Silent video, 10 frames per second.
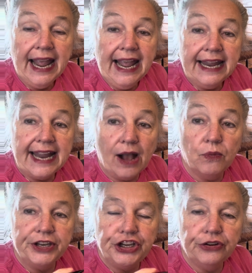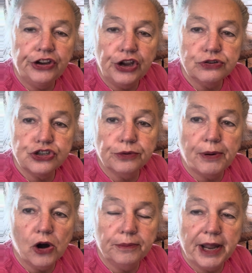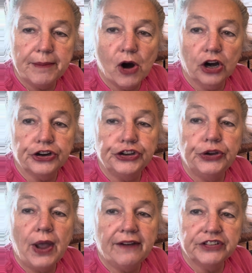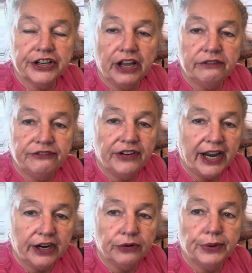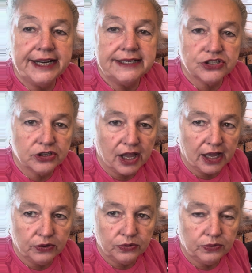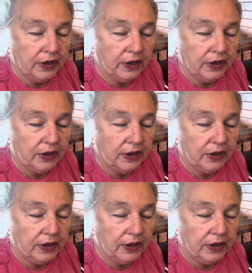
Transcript: Now, when you use your permanent marker, you have to go very slow.